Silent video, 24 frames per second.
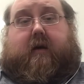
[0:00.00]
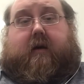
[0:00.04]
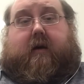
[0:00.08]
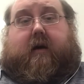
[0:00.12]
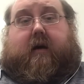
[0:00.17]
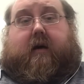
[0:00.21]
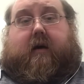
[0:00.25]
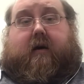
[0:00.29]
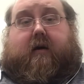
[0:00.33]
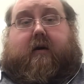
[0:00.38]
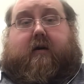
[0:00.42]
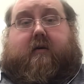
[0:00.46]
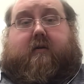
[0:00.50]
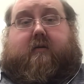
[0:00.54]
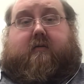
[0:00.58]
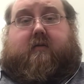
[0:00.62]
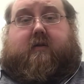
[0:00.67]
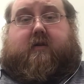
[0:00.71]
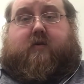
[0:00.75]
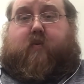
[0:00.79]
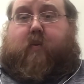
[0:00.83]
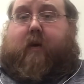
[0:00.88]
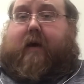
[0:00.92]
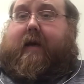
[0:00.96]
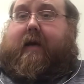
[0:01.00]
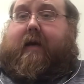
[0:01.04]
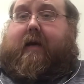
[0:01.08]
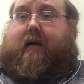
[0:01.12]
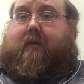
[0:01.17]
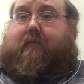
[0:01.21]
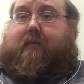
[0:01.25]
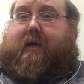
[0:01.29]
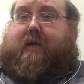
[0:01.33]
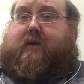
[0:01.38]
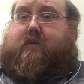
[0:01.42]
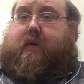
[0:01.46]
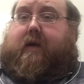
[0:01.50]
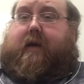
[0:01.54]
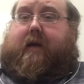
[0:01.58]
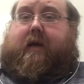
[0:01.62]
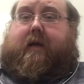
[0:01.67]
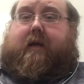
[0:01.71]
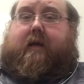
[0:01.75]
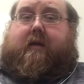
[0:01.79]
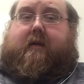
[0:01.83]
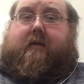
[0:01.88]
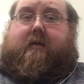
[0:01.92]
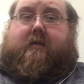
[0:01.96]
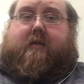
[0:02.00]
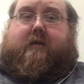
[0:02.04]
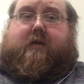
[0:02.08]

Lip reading: It's weighing between